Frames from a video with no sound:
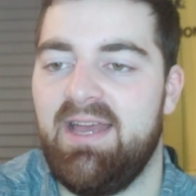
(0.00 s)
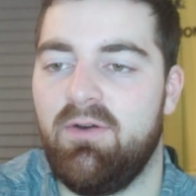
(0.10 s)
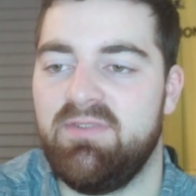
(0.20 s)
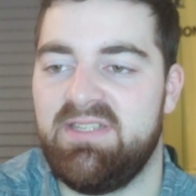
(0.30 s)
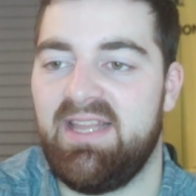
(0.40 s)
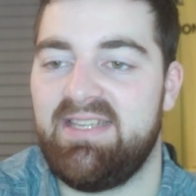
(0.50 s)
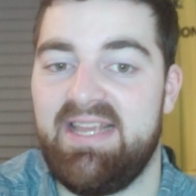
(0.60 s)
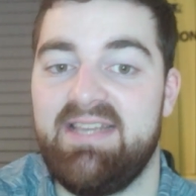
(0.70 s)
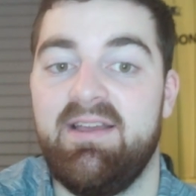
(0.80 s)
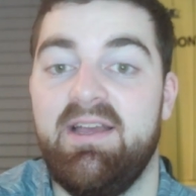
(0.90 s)
obviously they
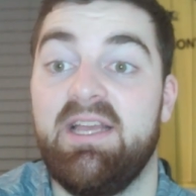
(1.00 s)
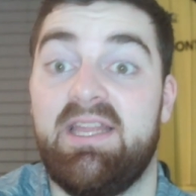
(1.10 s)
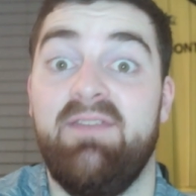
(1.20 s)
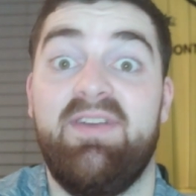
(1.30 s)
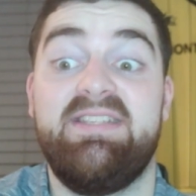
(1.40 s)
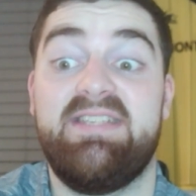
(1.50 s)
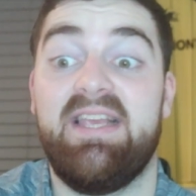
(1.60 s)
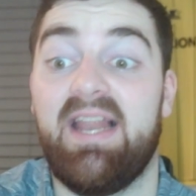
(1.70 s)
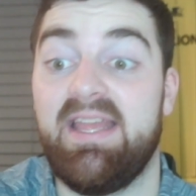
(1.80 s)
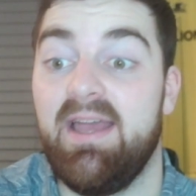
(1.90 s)
did
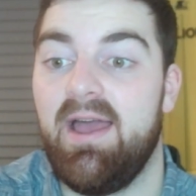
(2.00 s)
convincingly.